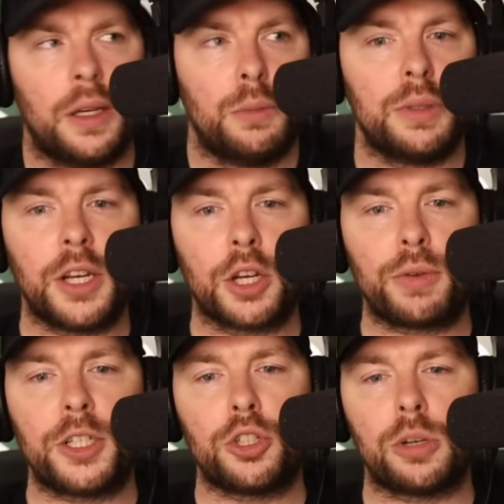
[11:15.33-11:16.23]
we've done a
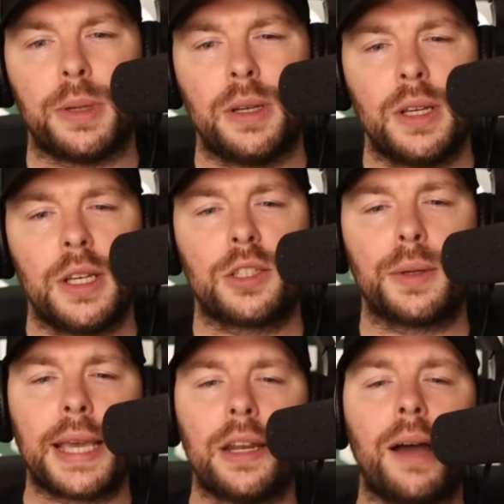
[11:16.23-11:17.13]
great job. So
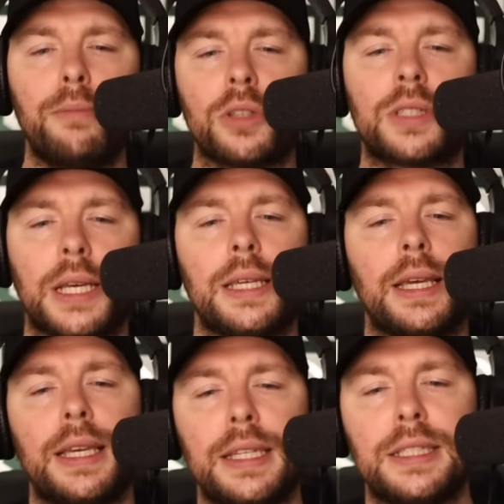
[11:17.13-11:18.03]
again, I'm not
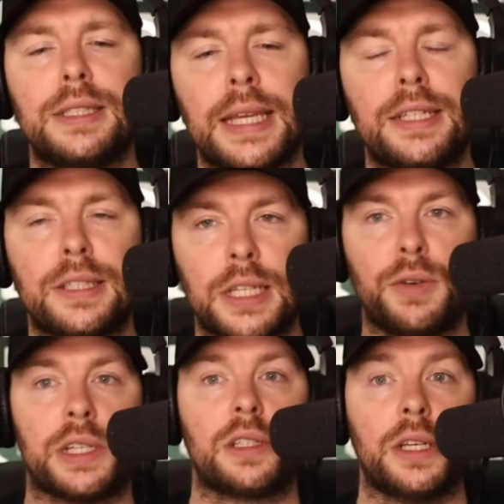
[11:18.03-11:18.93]
taking his dig
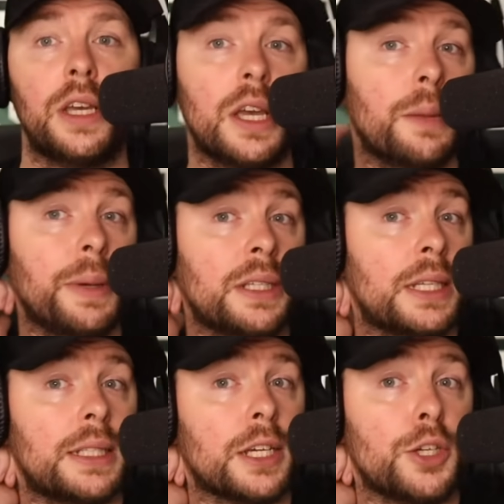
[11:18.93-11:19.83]
seriously, because
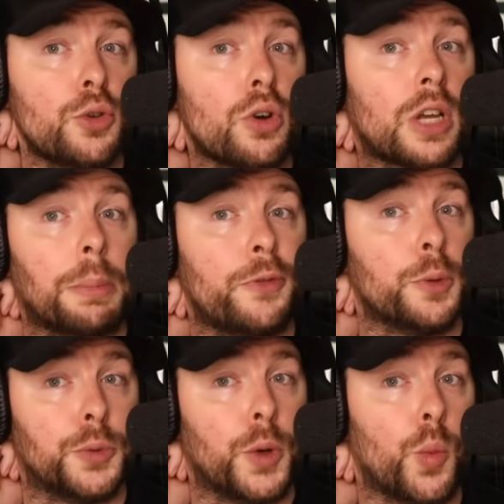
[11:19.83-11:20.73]
he'd dig at your club if
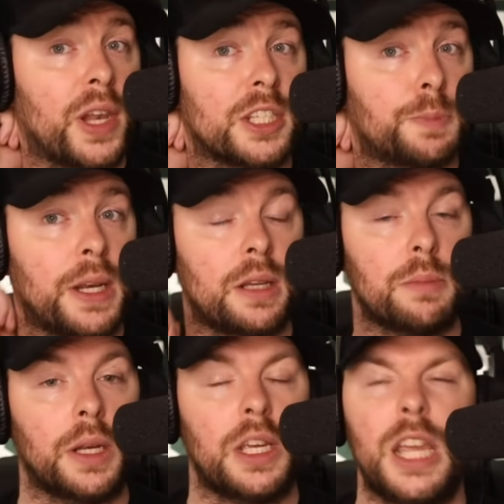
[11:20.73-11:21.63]
you were doing well and spending
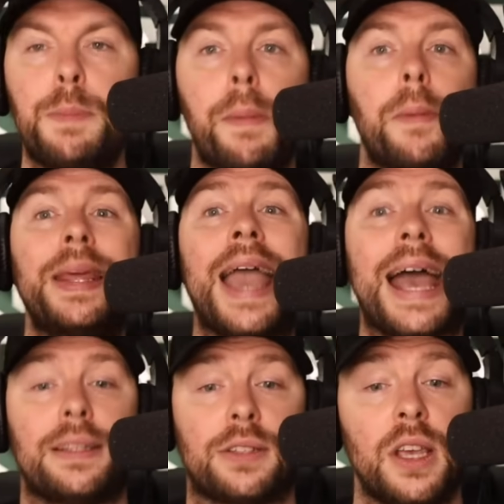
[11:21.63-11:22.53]
money. He probably
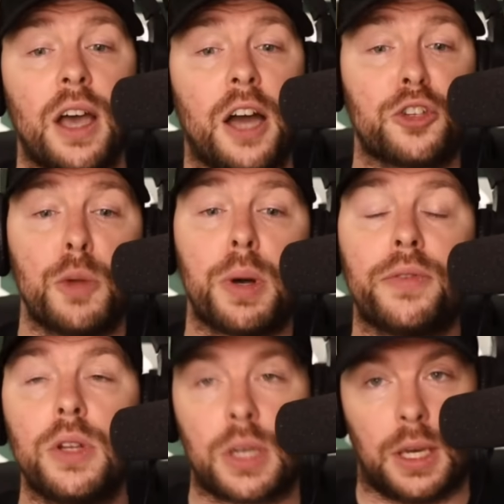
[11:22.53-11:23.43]
has. I just don't
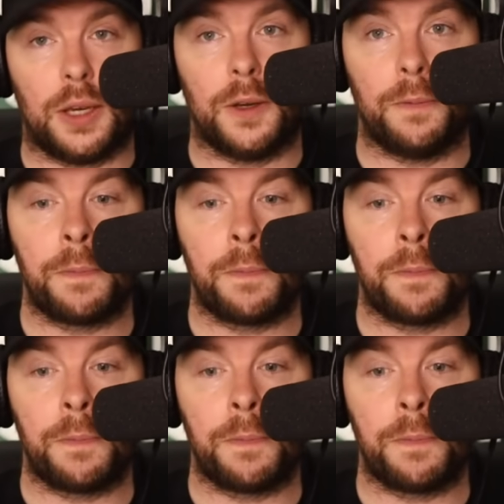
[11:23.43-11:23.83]
bother look at it.